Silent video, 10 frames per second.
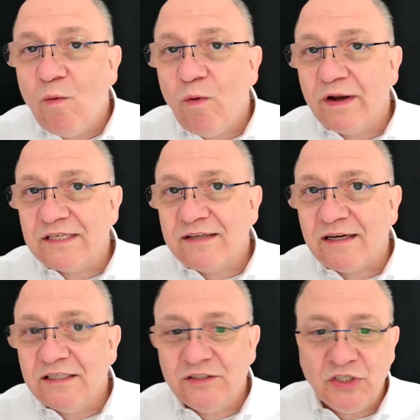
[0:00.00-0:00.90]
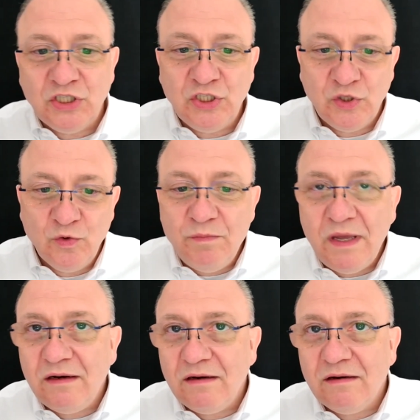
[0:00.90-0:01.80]
What exactly do you
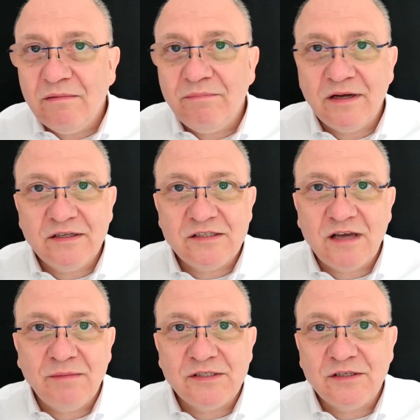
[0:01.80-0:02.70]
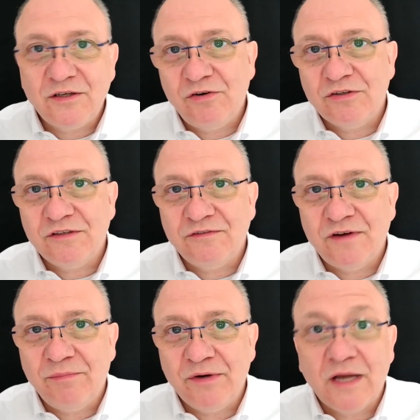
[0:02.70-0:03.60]
mean by a cybersecurity
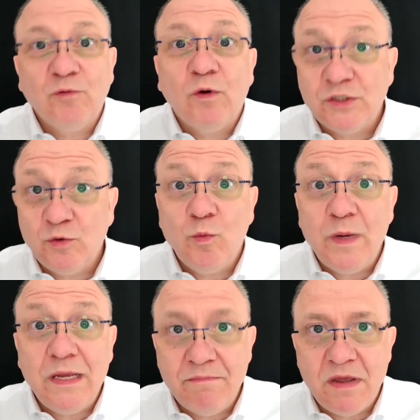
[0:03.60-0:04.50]
fabric, and what do we